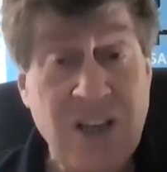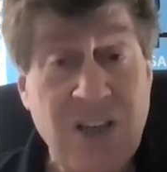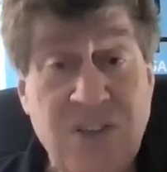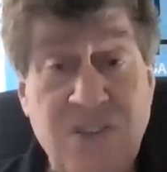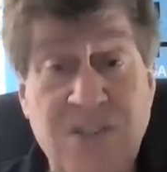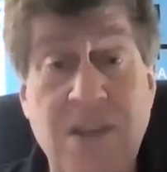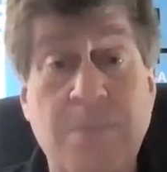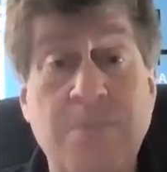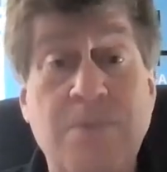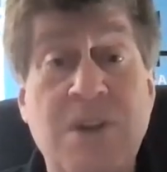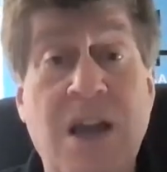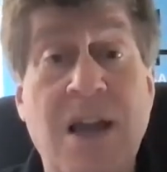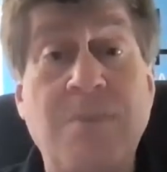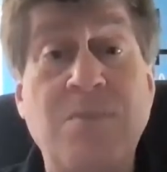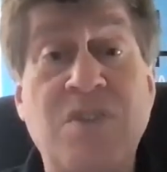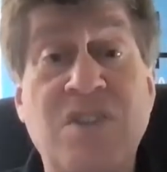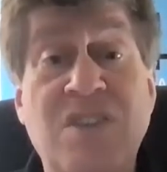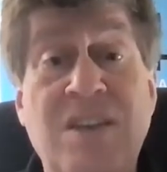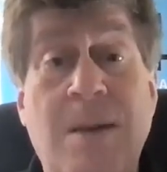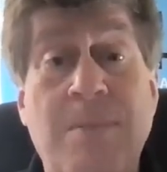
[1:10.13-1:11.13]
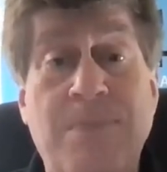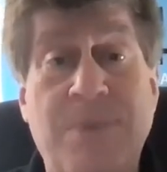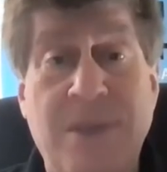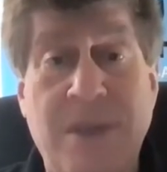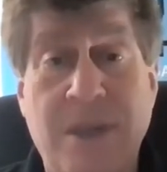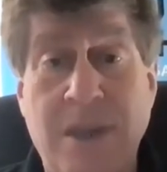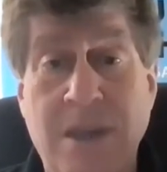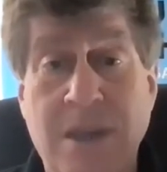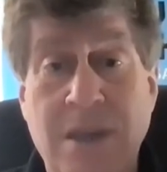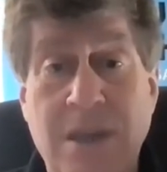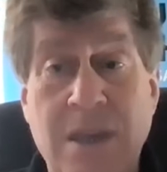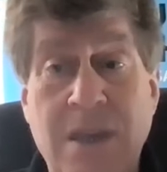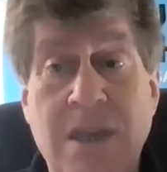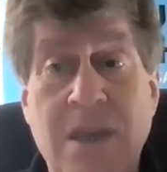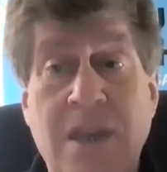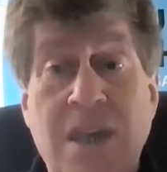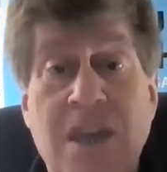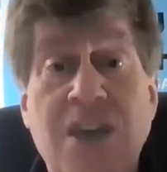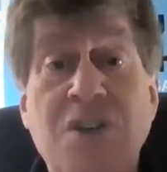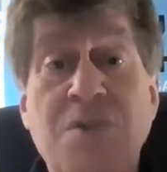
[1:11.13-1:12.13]
Sometimes something
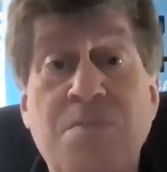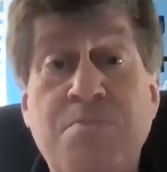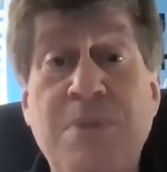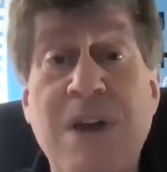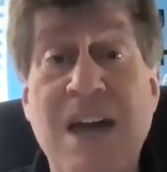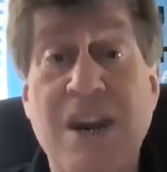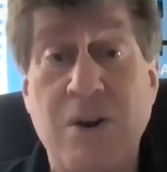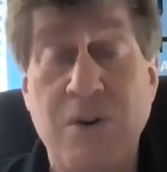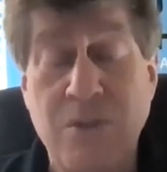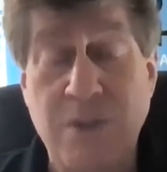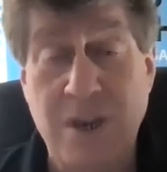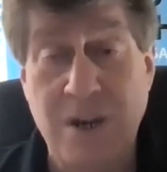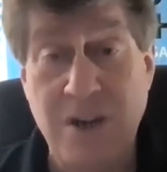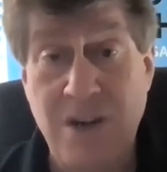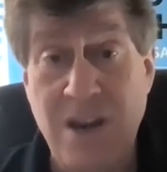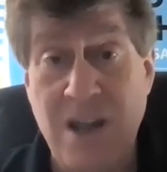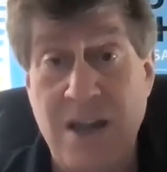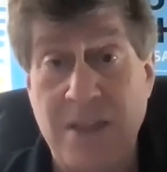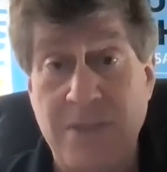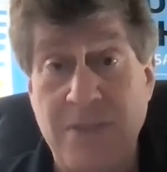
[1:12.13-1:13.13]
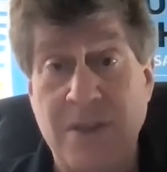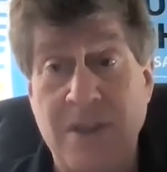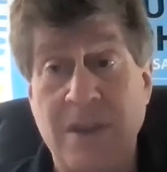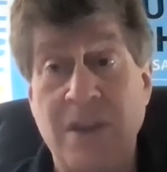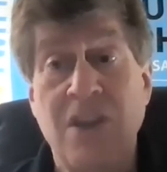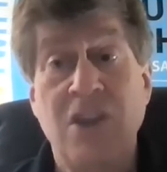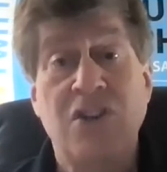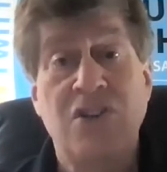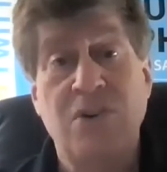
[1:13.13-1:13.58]
is better than nothing.